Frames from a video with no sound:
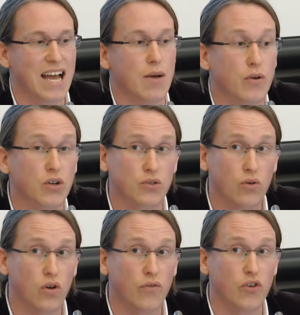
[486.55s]
And because not
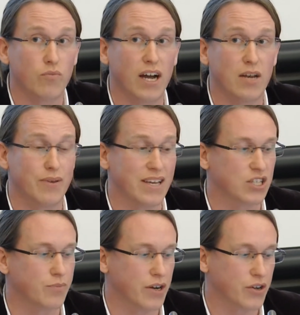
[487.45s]
all of you might be
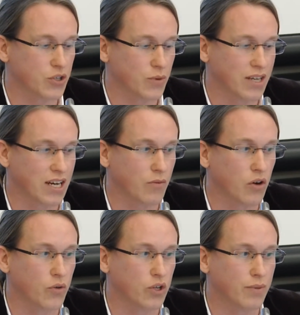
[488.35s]
experienced with that, I'm
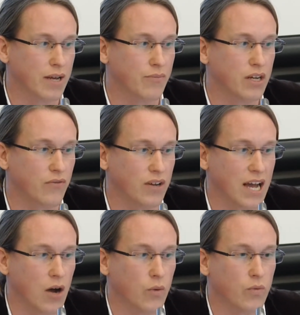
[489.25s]
going to explain briefly
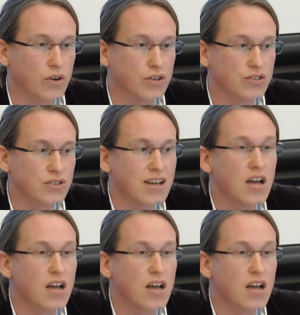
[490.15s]
how it works.